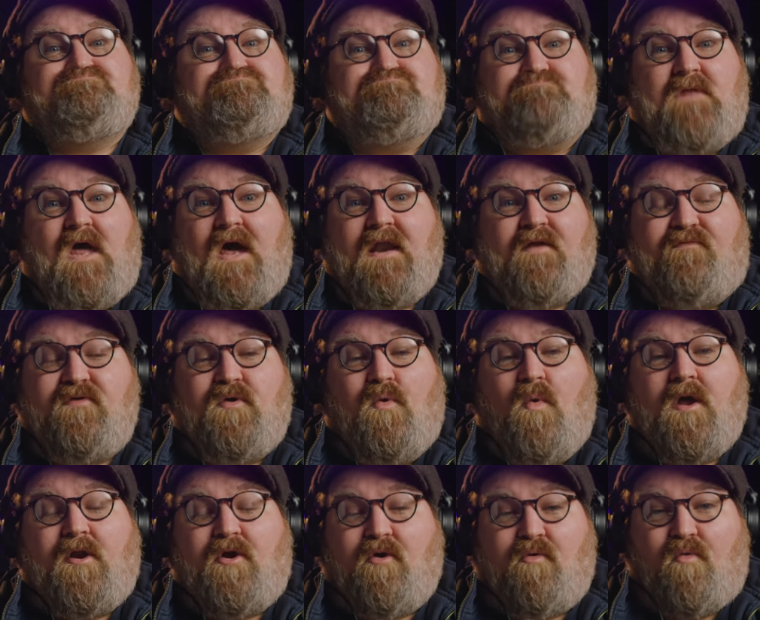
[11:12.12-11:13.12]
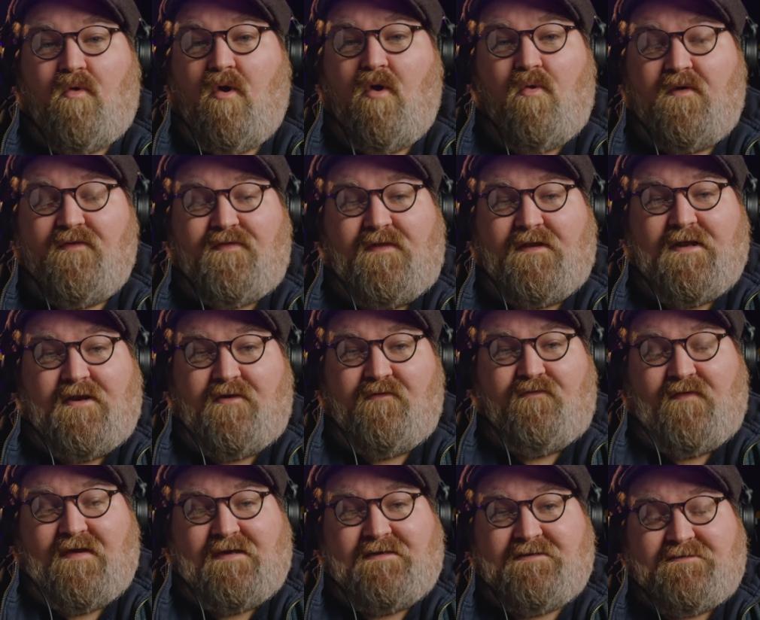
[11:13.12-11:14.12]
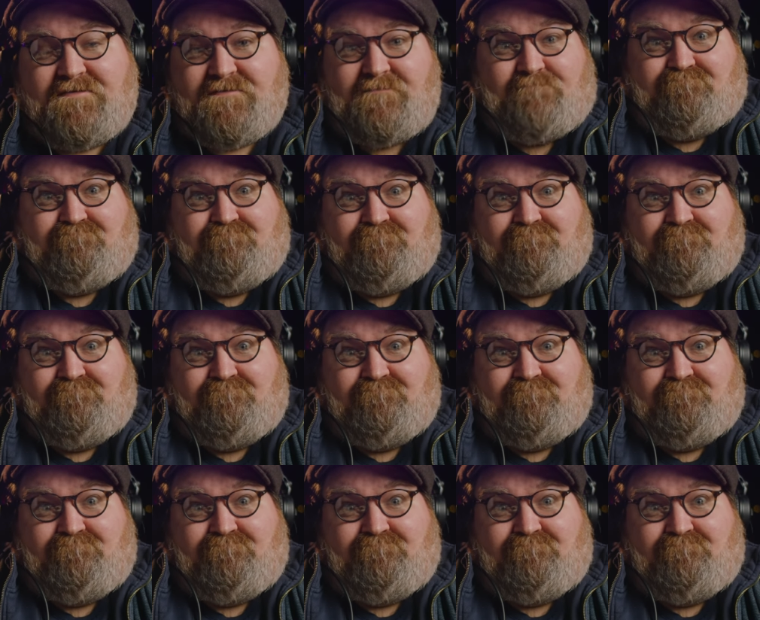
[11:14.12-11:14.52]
Not if you want to grow with an interface,